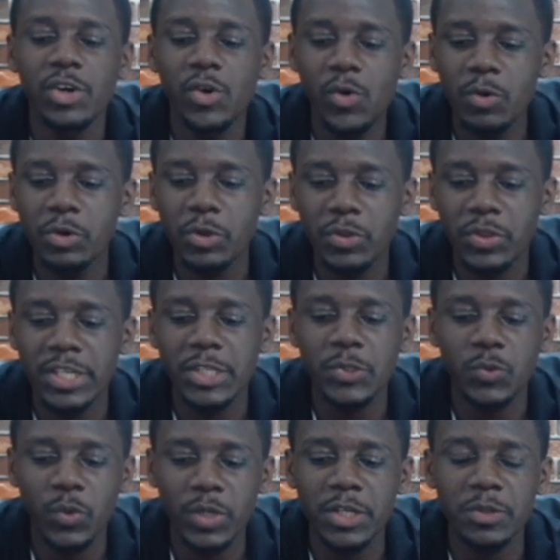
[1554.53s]
Who do you think
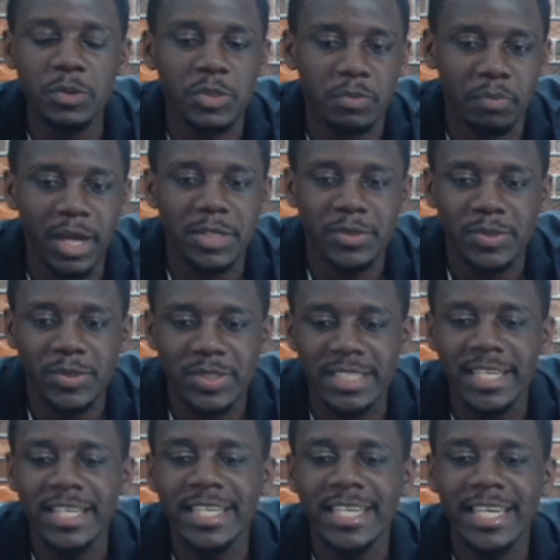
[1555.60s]
is winning those battles?